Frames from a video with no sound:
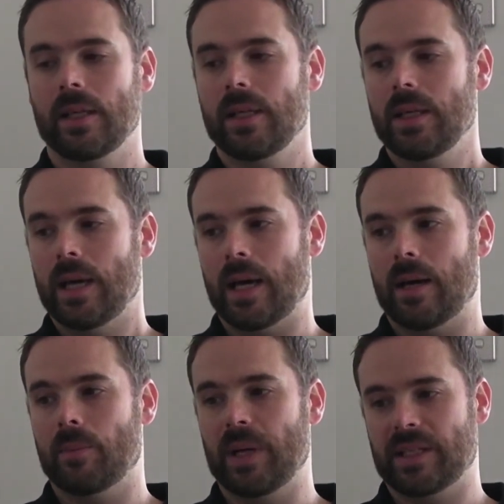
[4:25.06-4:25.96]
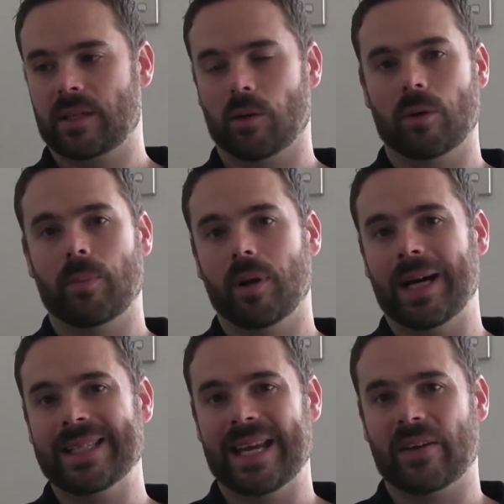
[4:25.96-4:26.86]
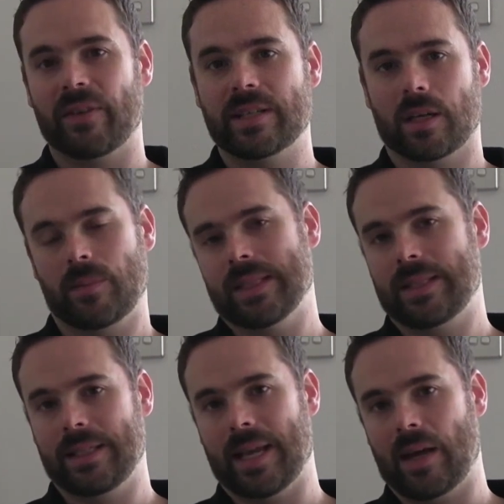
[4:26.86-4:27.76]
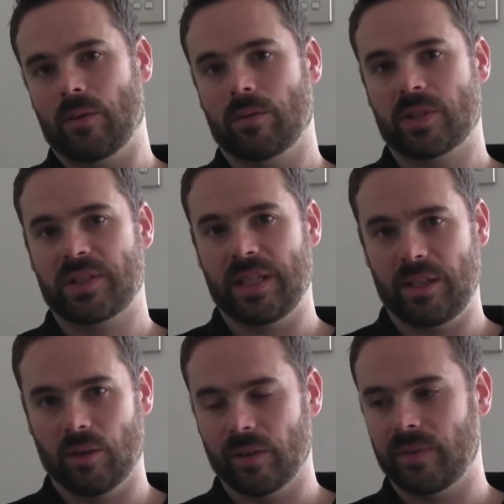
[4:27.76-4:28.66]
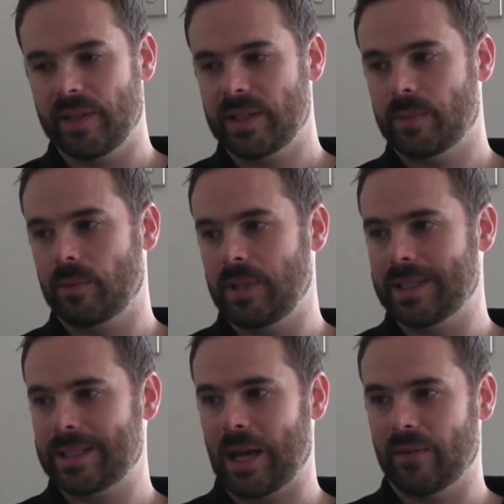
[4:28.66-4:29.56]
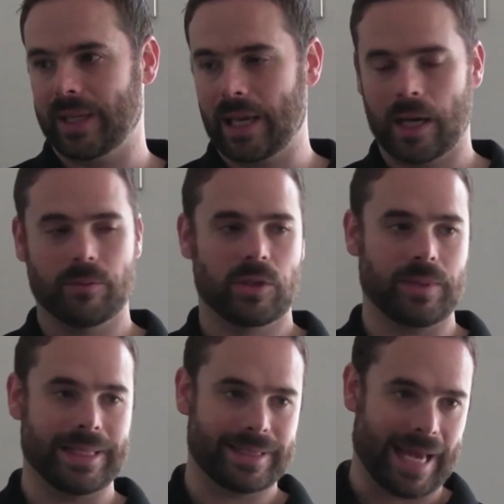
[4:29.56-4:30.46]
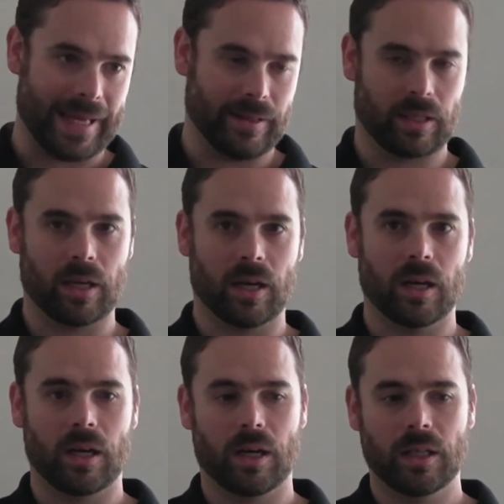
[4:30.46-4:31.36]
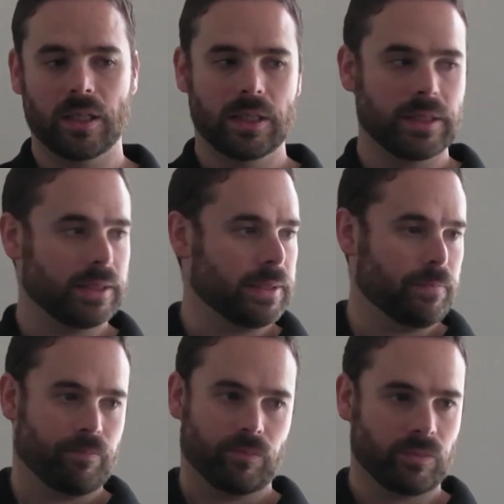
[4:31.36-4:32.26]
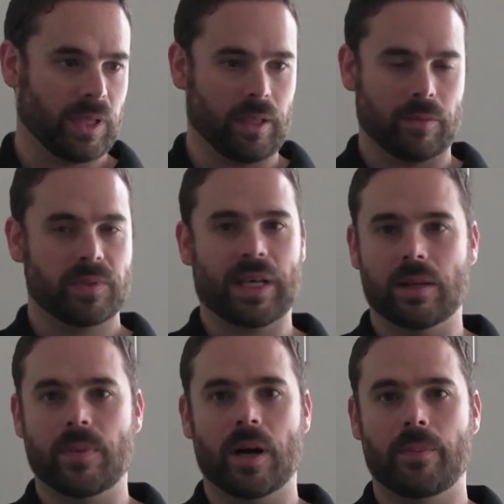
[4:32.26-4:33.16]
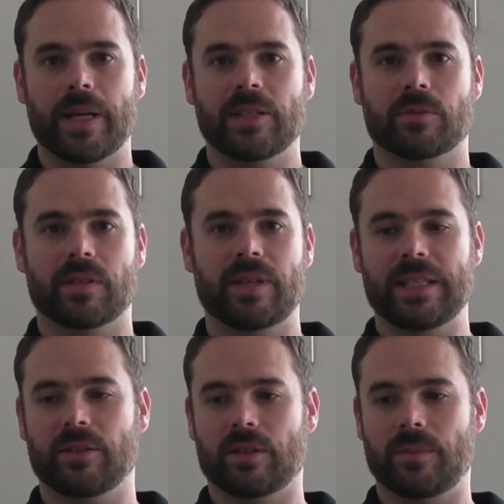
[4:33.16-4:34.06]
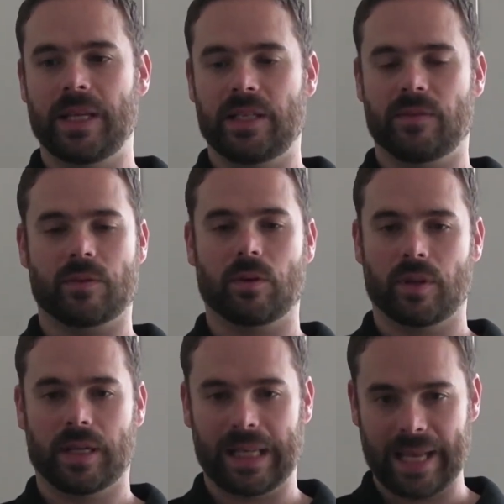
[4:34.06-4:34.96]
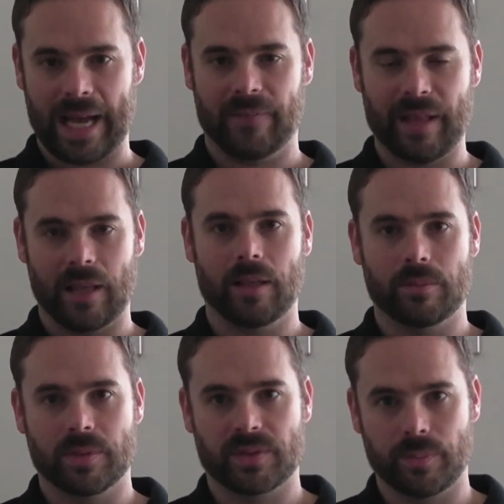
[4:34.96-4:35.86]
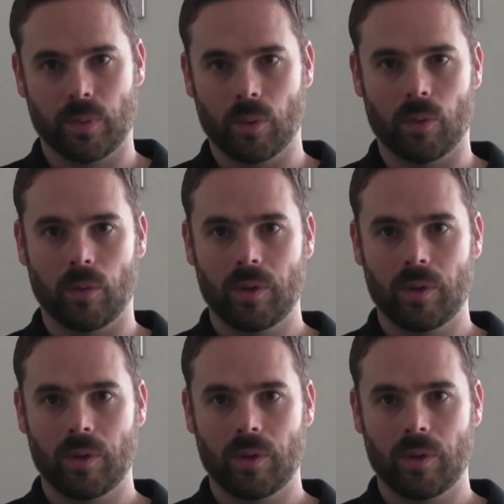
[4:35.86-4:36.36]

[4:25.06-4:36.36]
But it's got to apply to every time you sit down, not just in the office, but when you sat on the couch, when you sat in the car, sat on the park bench, wherever it is you're to be, you've got to have that lumbar support